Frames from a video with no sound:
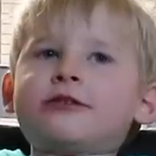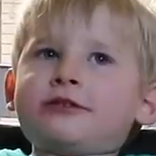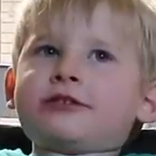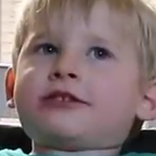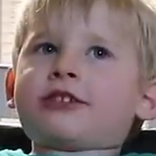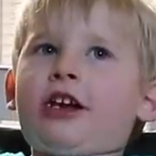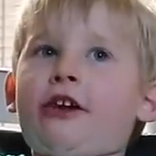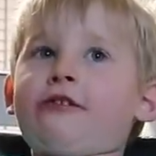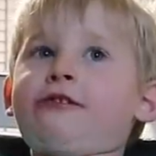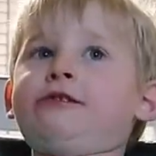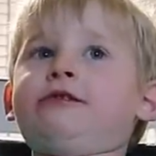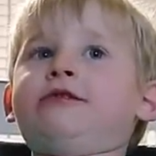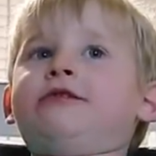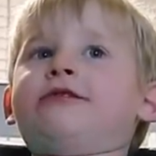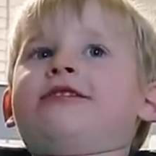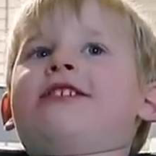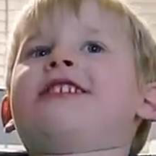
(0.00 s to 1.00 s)
you say?
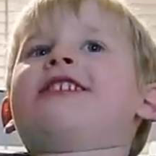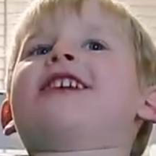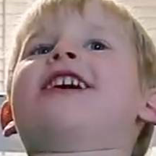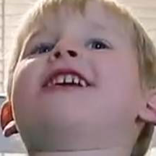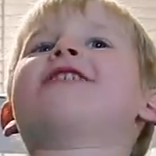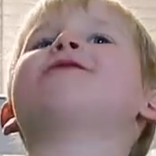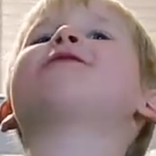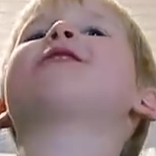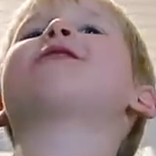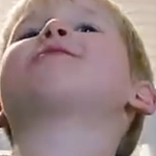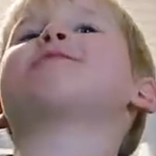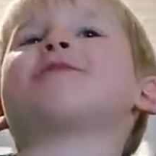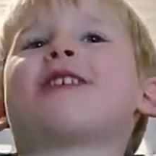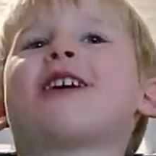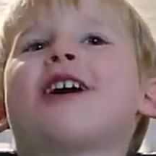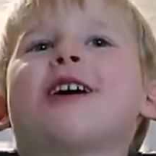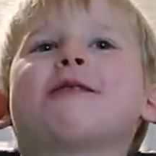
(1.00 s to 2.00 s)

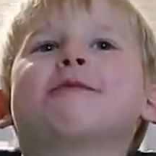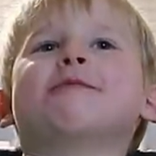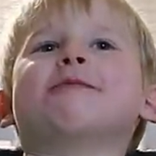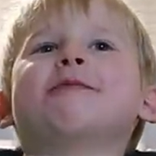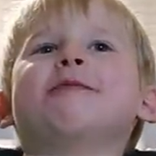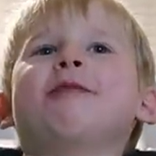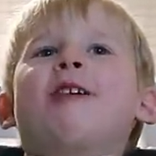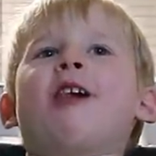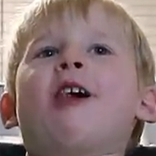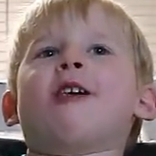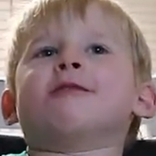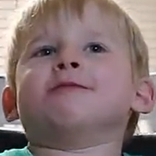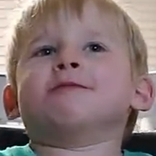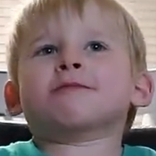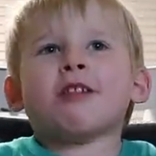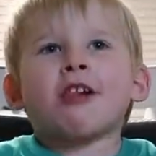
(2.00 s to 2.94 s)
Say what's up.